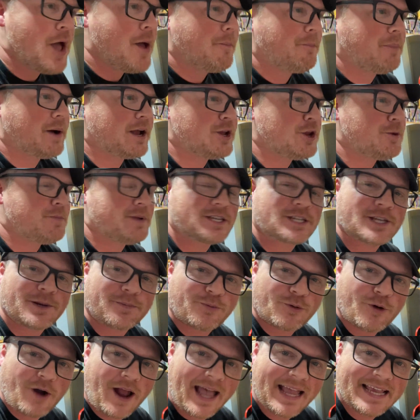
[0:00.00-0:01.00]
But you'd be
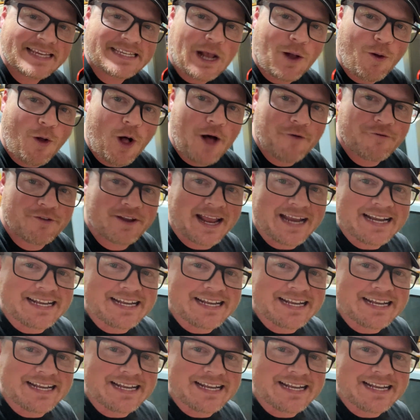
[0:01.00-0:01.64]
surprised how often I